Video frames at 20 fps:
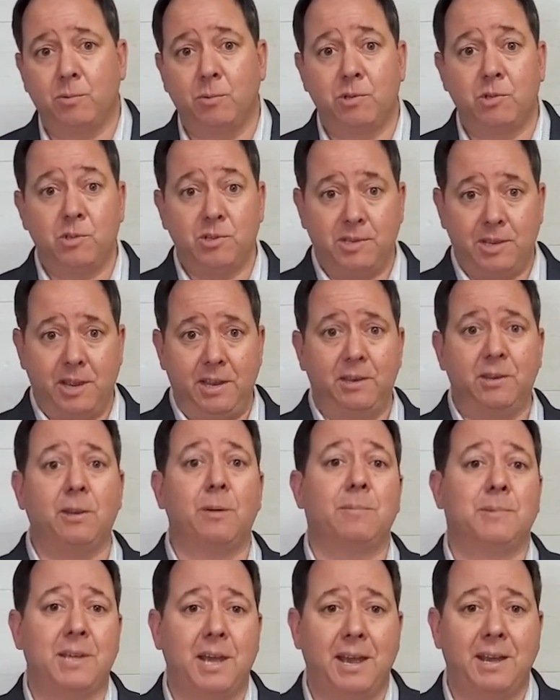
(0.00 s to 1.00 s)
which is
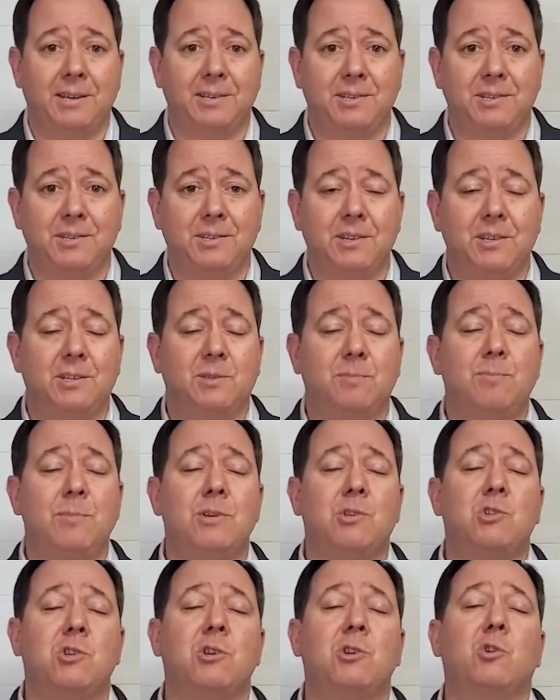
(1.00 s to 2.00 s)
income taxes, is
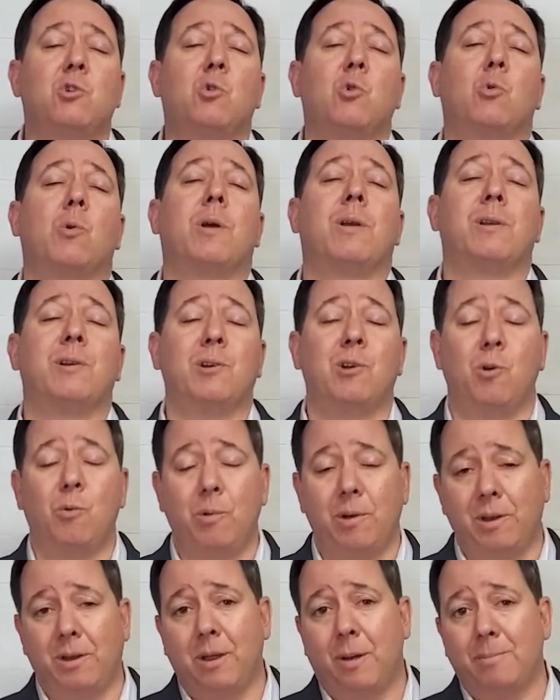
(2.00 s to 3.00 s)
mission critical
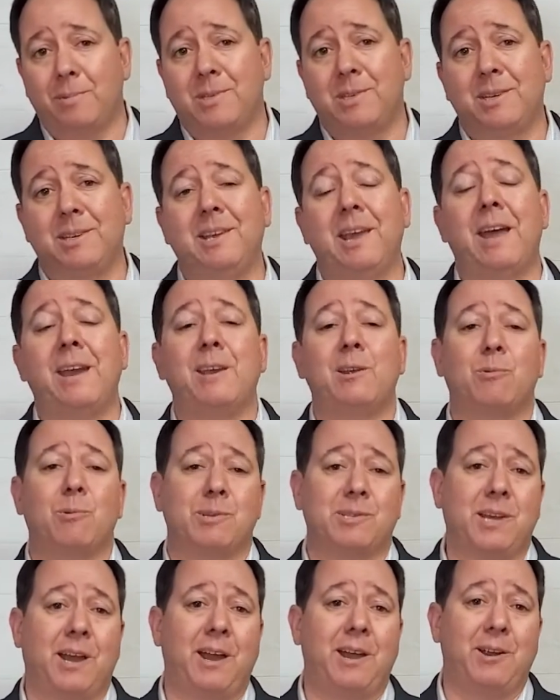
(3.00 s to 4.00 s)
when it comes to getting
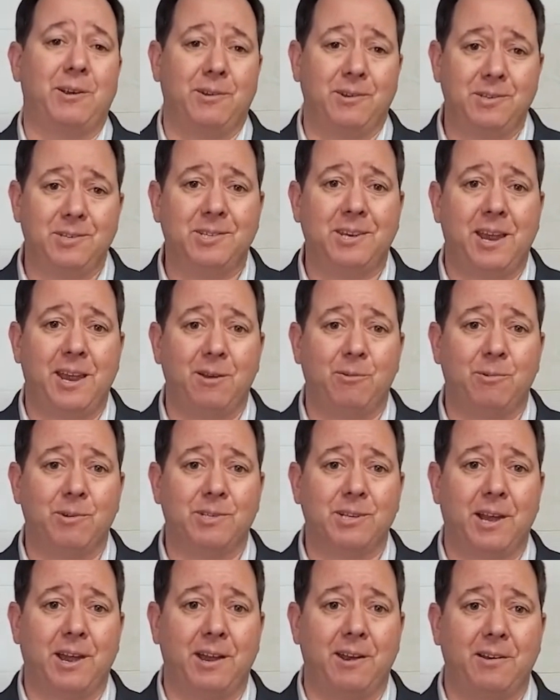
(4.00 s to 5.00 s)
retired and staying
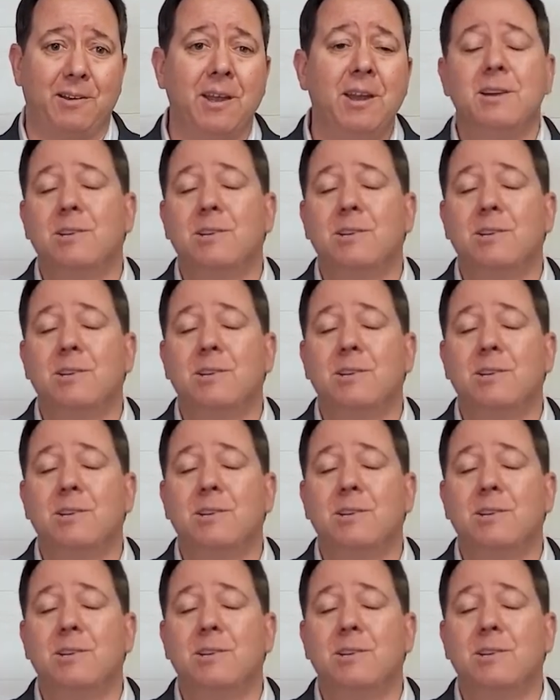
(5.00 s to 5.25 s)
retired.